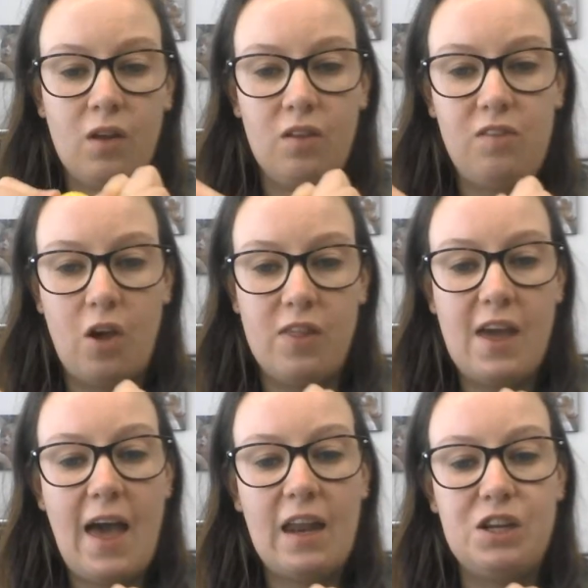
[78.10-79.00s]
So
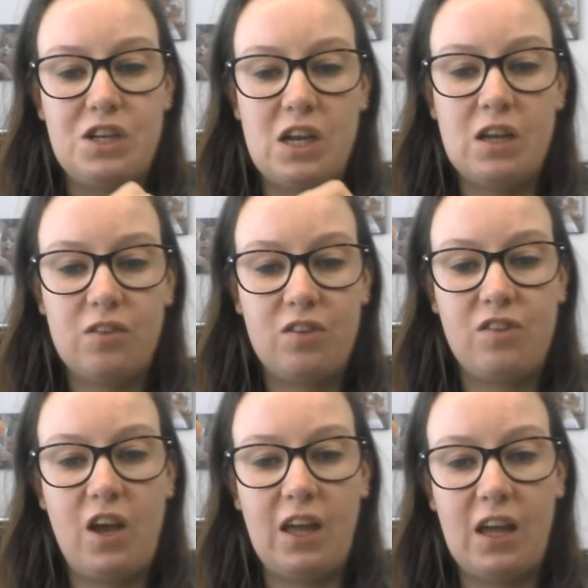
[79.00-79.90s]
the energy to
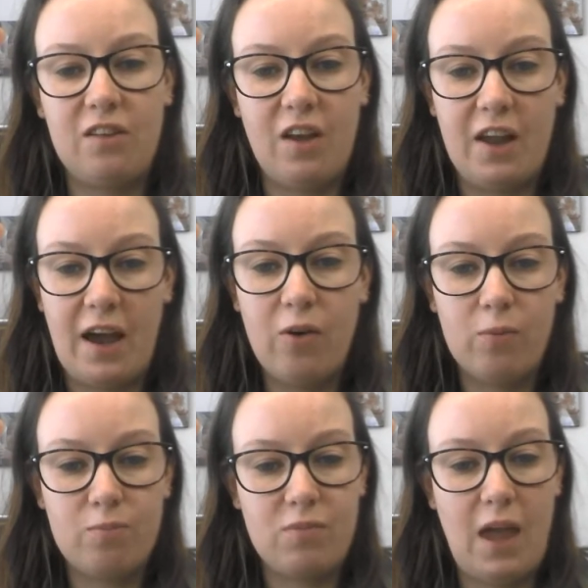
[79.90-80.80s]
turn it inside
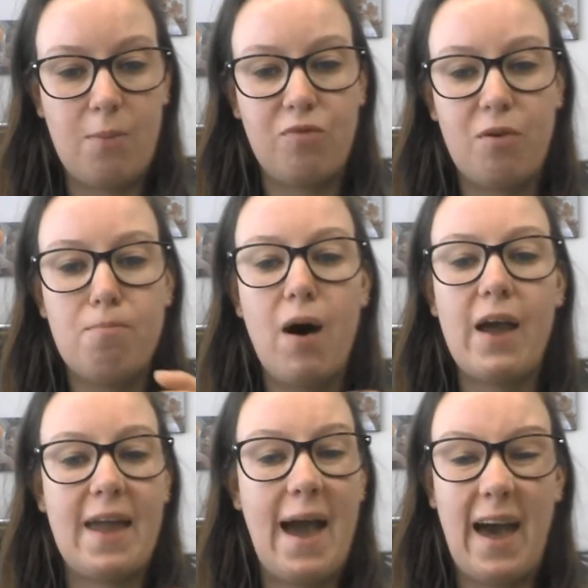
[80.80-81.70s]
out came from
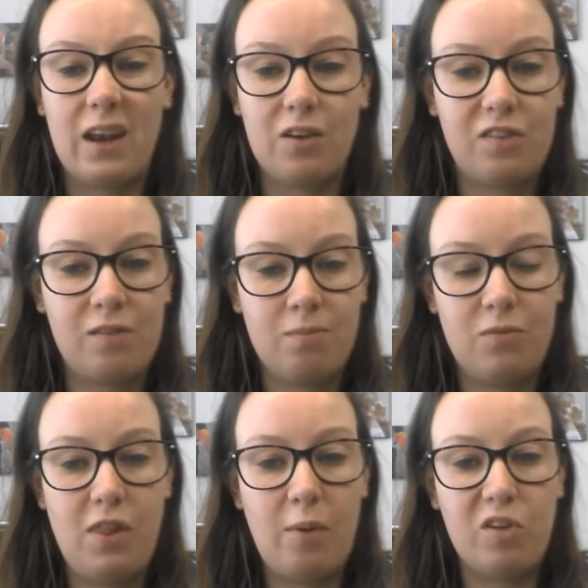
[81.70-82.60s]
my hands.
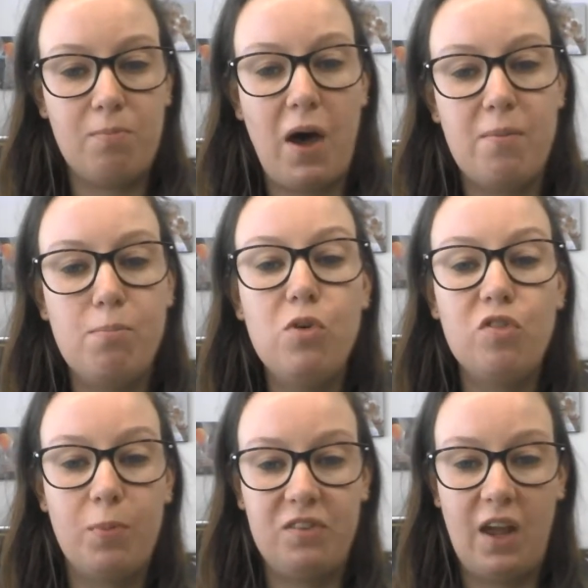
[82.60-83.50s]
So that was my
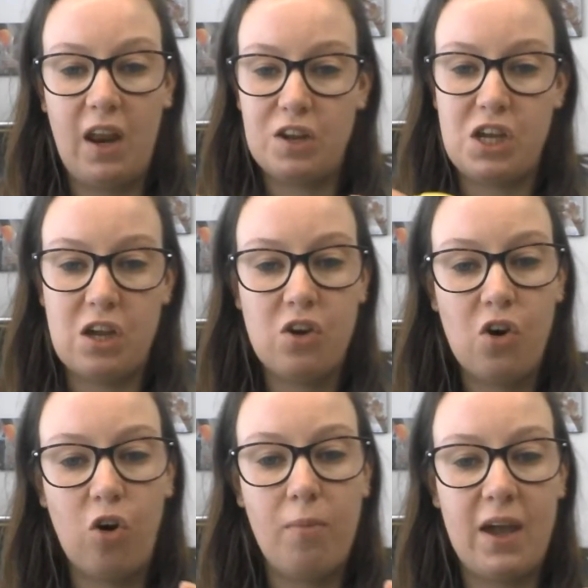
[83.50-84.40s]
movement energy
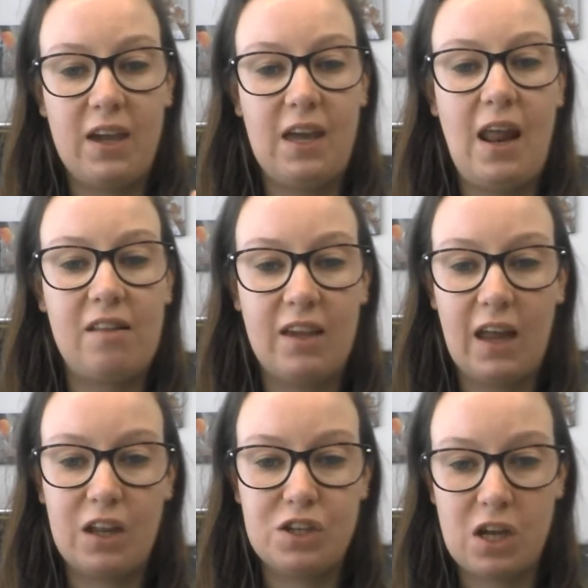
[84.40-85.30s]
or my kinetic
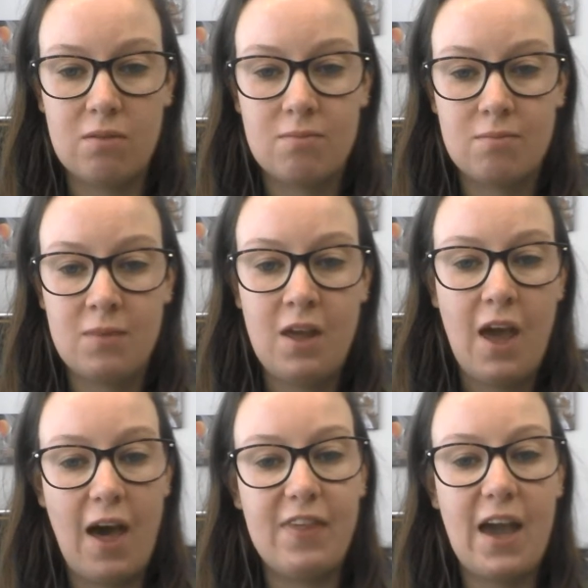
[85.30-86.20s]
energy.
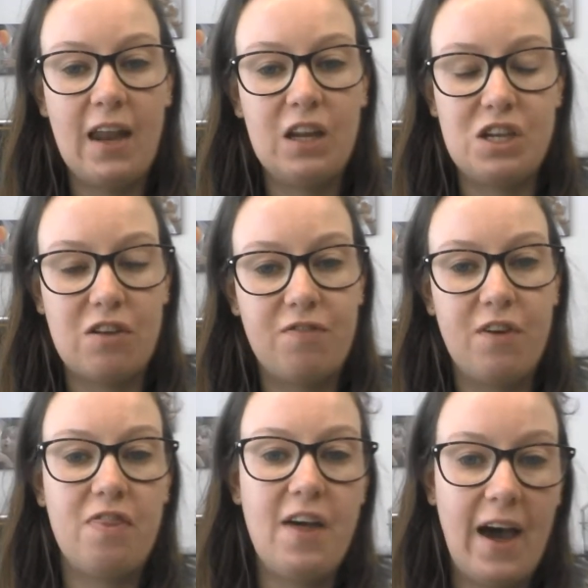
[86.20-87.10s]
And the energy
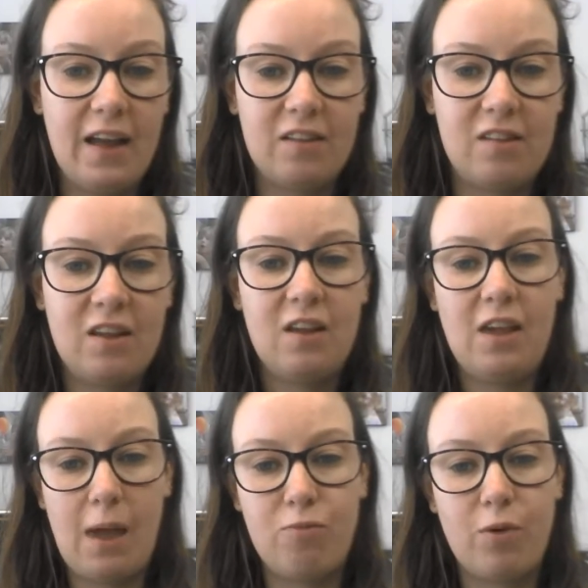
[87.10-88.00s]
for that
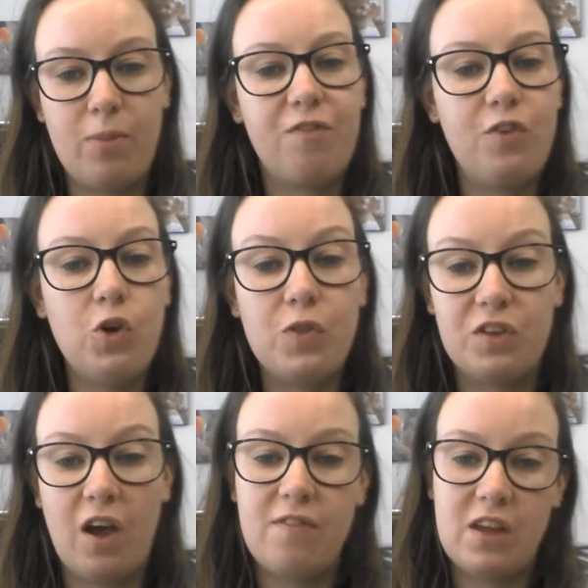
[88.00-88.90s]
came from the food
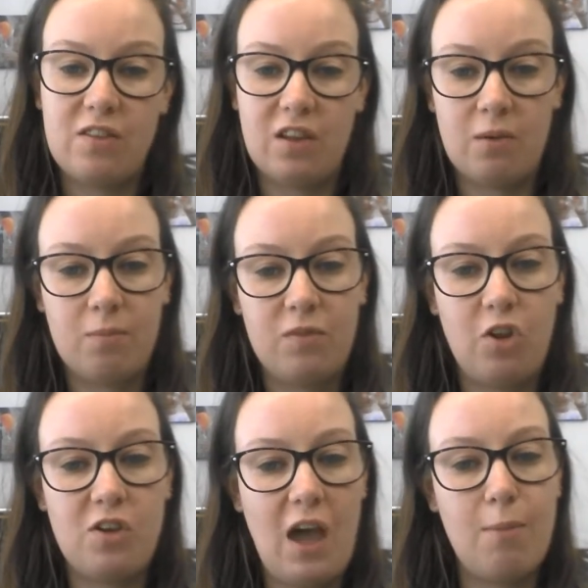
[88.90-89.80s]
that I've eaten,
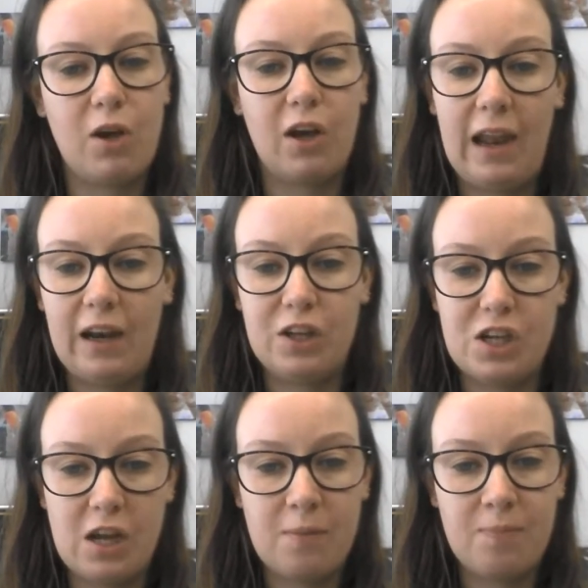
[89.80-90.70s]
so chemical energy.